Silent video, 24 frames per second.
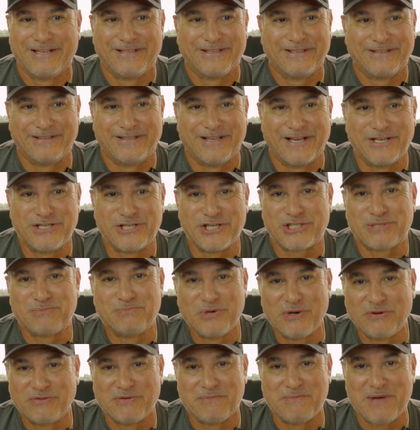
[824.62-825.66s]
they just
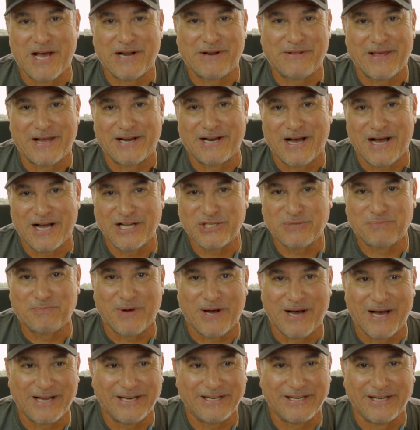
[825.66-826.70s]
moved them out of that hot
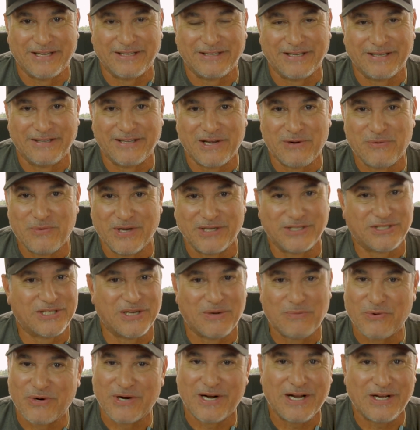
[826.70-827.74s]
spot and then they went
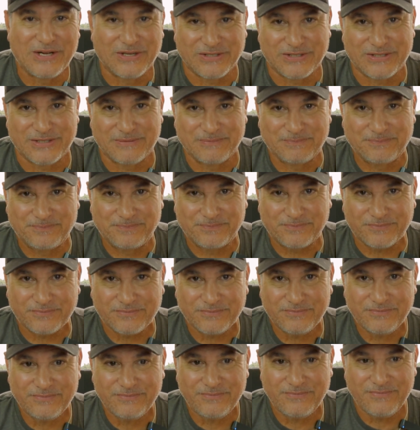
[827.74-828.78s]
somewhere else,
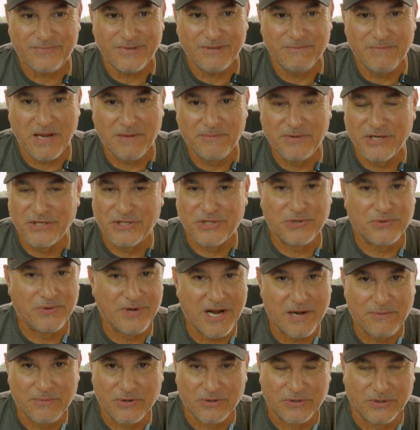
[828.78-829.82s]
maybe into your
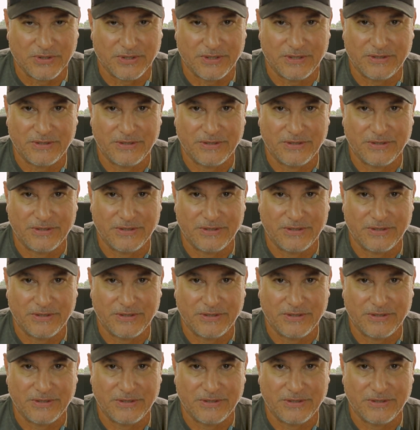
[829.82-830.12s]
neighborhood.